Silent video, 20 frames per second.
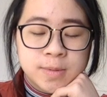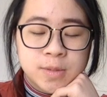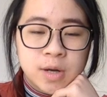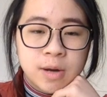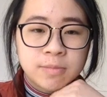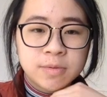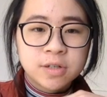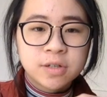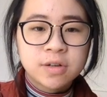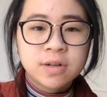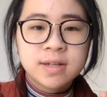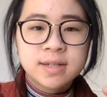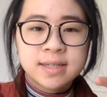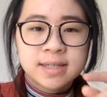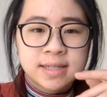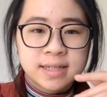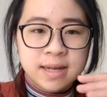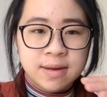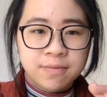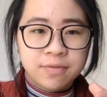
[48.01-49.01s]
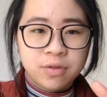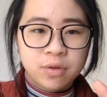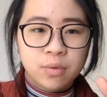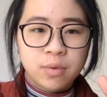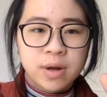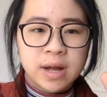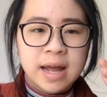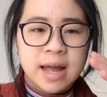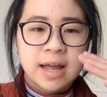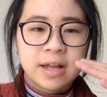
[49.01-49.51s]
so I'm just gonna skip
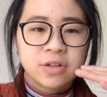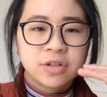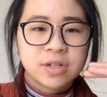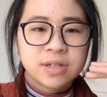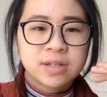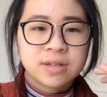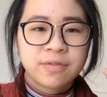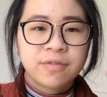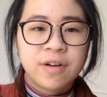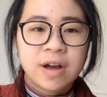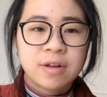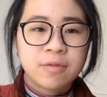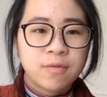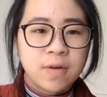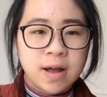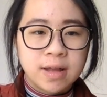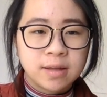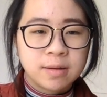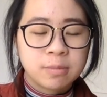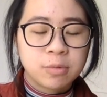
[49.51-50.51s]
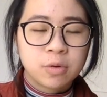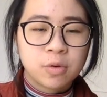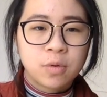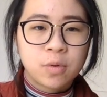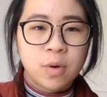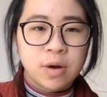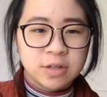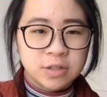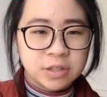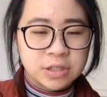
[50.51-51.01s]
through it and just find random
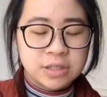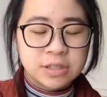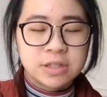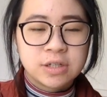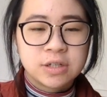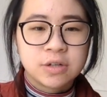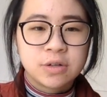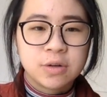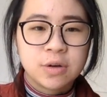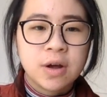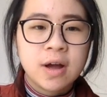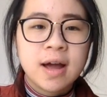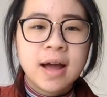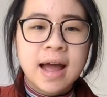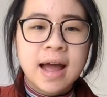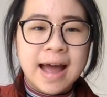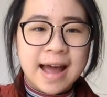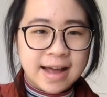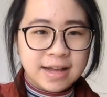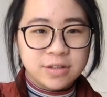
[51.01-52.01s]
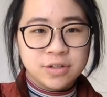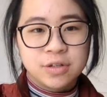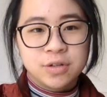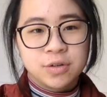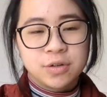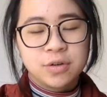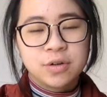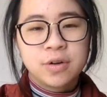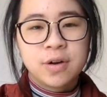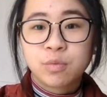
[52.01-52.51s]
questions to
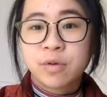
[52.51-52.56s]
answer.